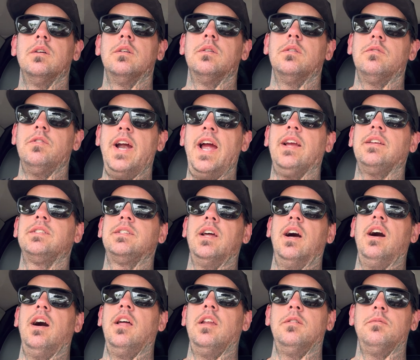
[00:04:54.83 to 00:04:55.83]
Rack's
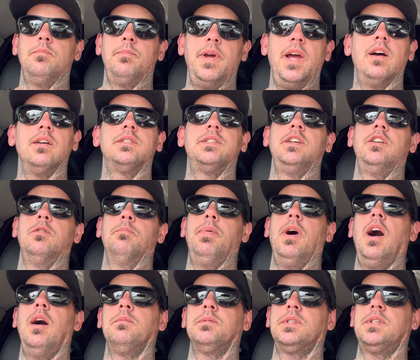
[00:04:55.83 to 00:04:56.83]
done, power steering
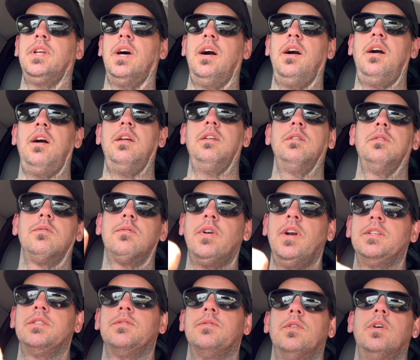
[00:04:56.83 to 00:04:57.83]
pump's done,
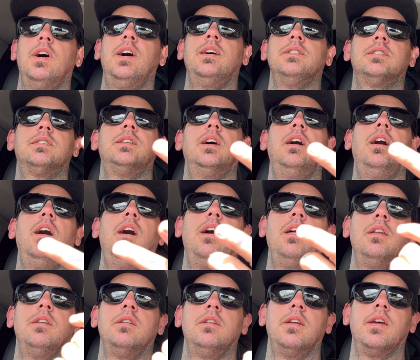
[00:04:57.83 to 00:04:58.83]
reservoir's
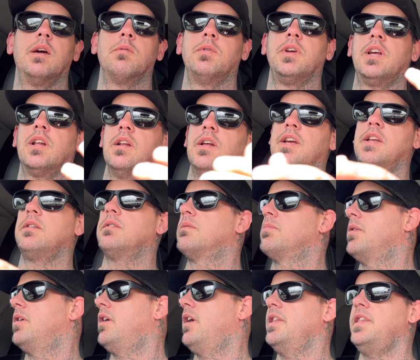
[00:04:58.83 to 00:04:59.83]
done, and we cleaned
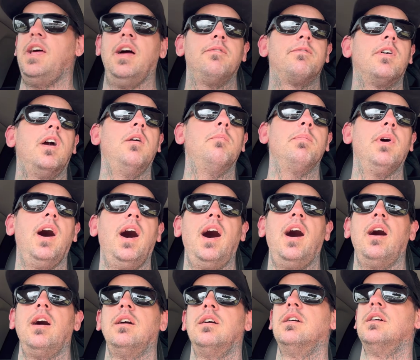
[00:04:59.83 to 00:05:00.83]
behind that front bar.